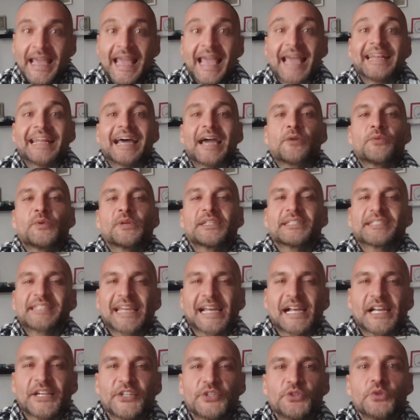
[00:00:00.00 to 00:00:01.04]
and I will
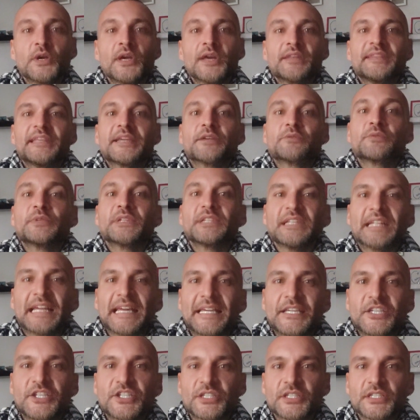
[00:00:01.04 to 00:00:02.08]
tell you their
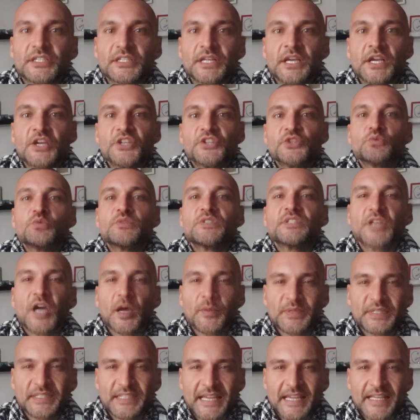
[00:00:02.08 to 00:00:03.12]
relation to
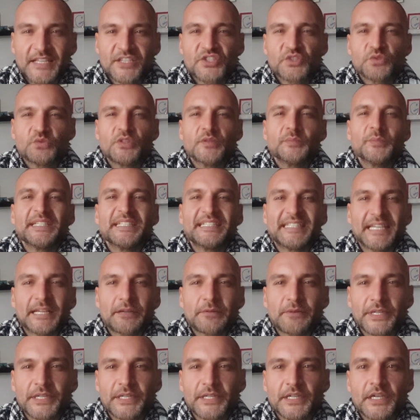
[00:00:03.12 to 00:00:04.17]
substance, to the
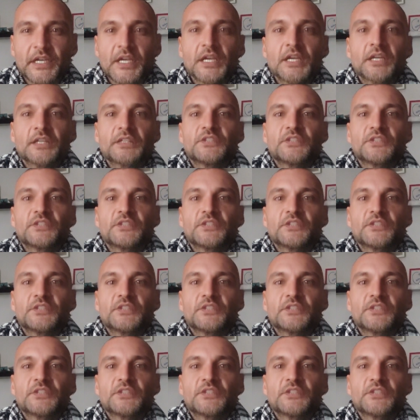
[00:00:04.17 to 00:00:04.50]
material,